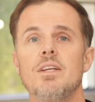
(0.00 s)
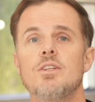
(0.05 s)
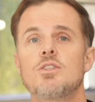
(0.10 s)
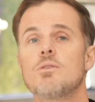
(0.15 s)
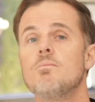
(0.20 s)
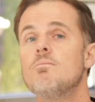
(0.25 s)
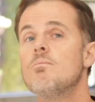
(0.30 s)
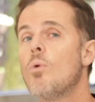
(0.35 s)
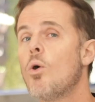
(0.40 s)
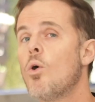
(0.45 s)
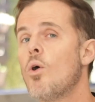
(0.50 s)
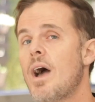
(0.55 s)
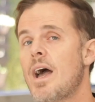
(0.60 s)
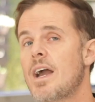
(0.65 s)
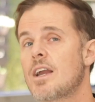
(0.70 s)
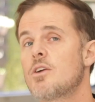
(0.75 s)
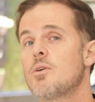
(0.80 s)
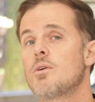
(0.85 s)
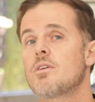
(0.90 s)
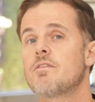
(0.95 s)
to more
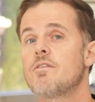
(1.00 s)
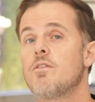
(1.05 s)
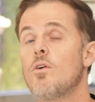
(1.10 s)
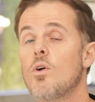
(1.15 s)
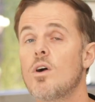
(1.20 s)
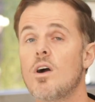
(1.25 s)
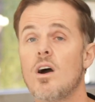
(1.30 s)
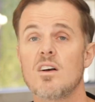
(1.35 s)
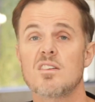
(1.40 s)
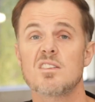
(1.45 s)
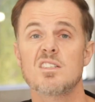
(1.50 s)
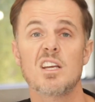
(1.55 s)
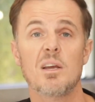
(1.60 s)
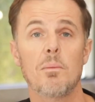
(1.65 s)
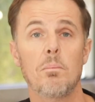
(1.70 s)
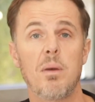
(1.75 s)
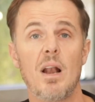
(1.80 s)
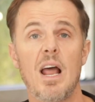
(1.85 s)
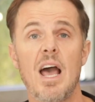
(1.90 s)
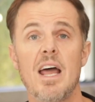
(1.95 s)
accurate forecasting,
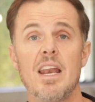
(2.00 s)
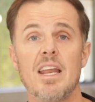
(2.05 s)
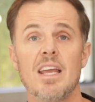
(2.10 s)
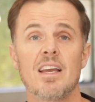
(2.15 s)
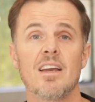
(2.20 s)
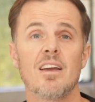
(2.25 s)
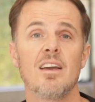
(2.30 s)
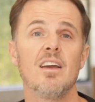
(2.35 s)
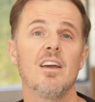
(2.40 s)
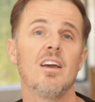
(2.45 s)
planning,